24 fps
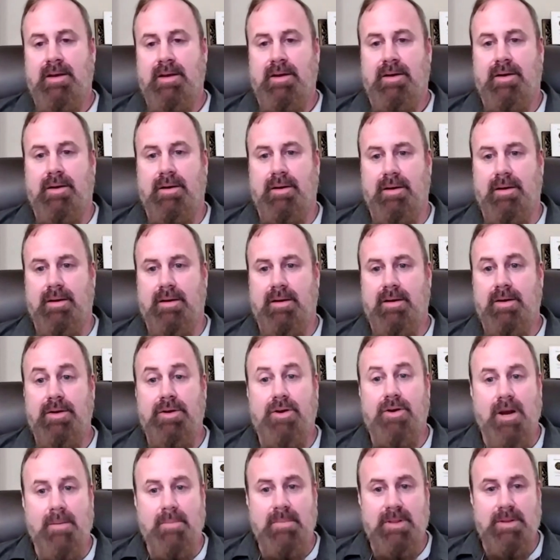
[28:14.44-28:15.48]

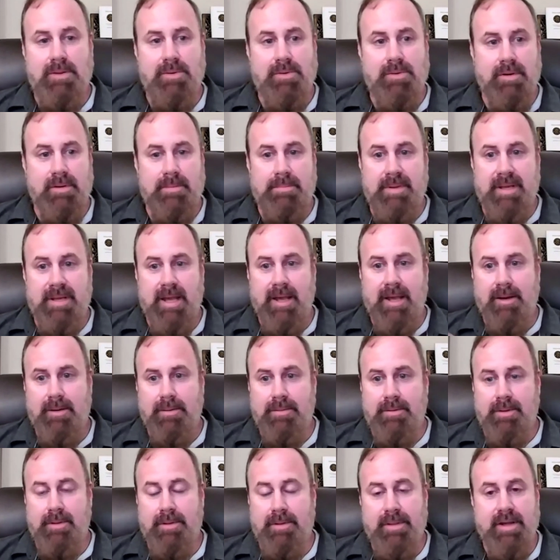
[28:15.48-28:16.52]
"Gar my lord
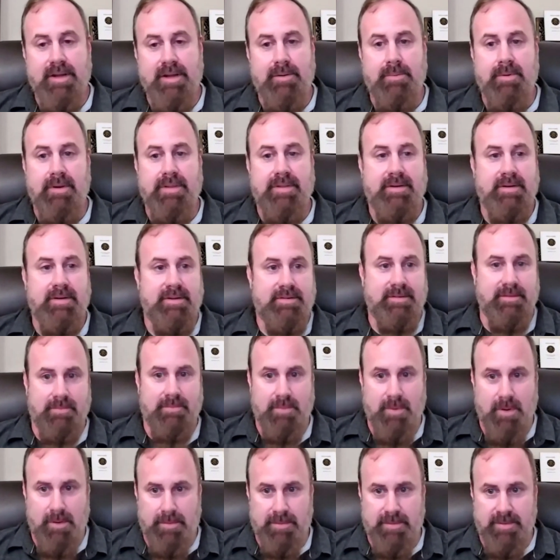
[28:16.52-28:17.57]
beheld the there witness of
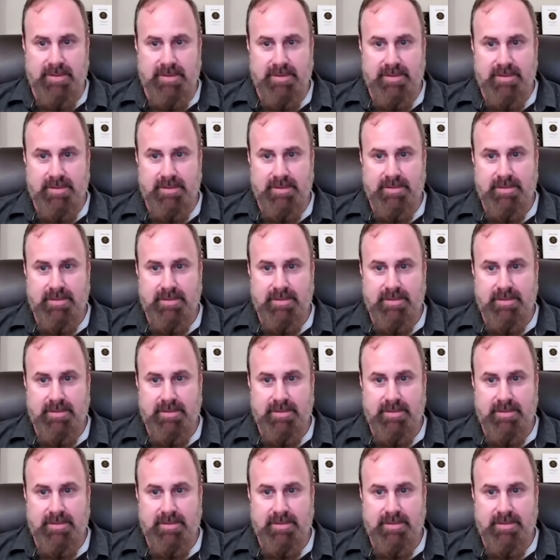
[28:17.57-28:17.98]
Woden,"